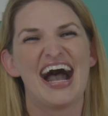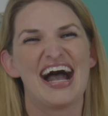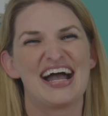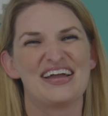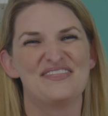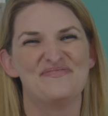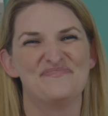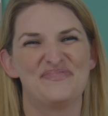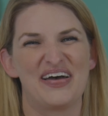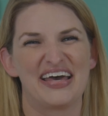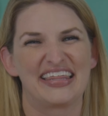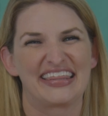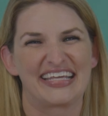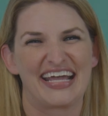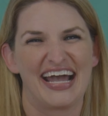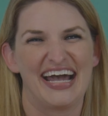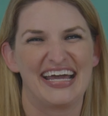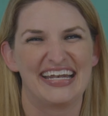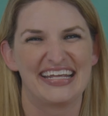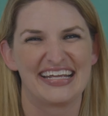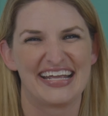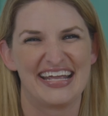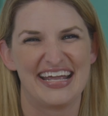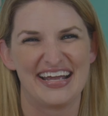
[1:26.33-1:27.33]
I'm Beth
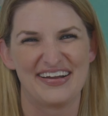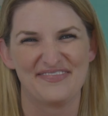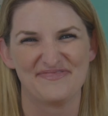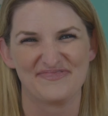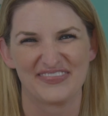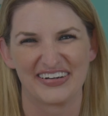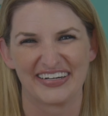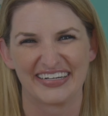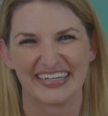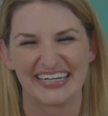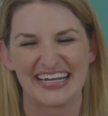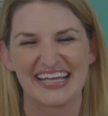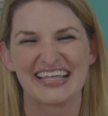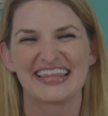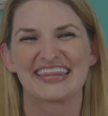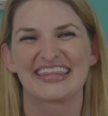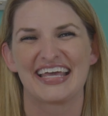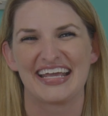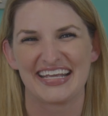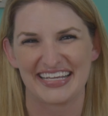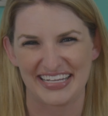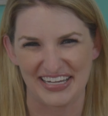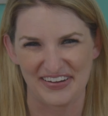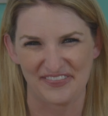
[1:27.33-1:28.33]
Cunningham Murray.
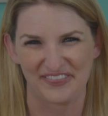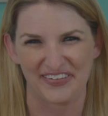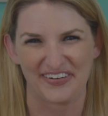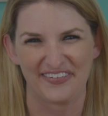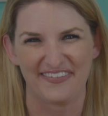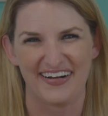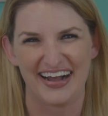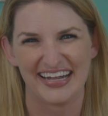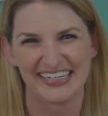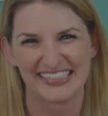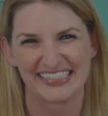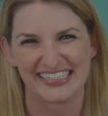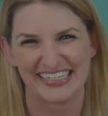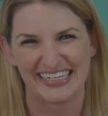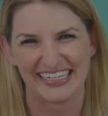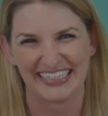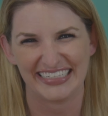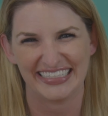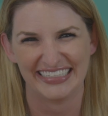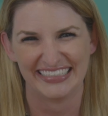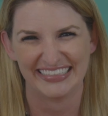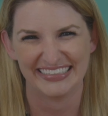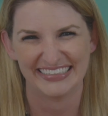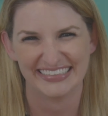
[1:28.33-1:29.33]
Thank you for
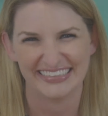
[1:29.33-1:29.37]
watching.